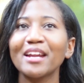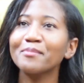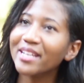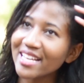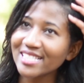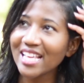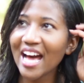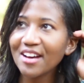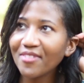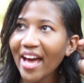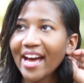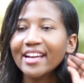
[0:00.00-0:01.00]
about it, because
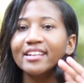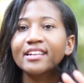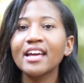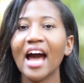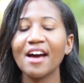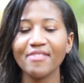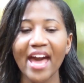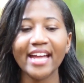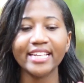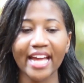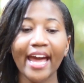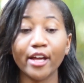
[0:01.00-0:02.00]
I've
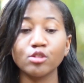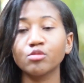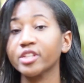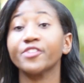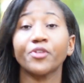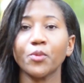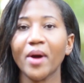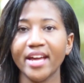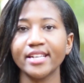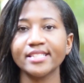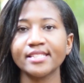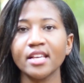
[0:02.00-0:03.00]
had it handled different
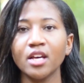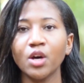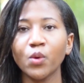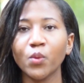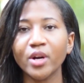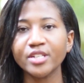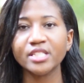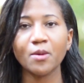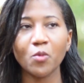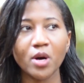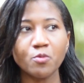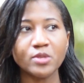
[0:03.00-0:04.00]
ways, where
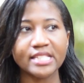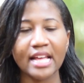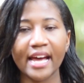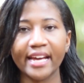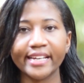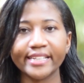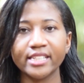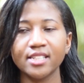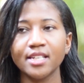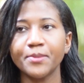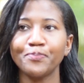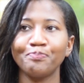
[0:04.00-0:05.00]
someone was like,
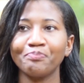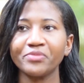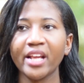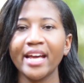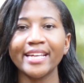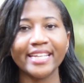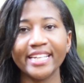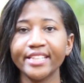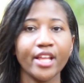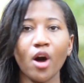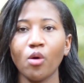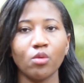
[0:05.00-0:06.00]

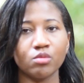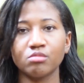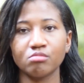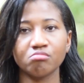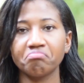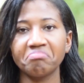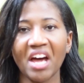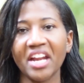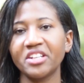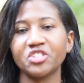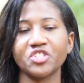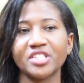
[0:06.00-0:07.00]

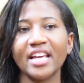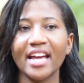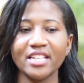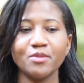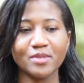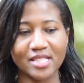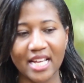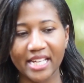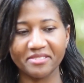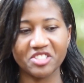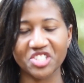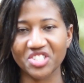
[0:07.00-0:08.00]
not interested, and it was
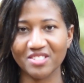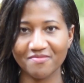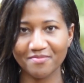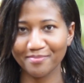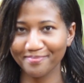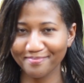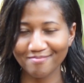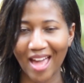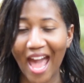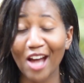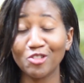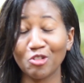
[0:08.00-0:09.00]
just
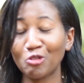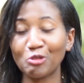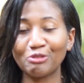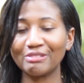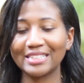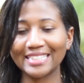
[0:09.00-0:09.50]
handled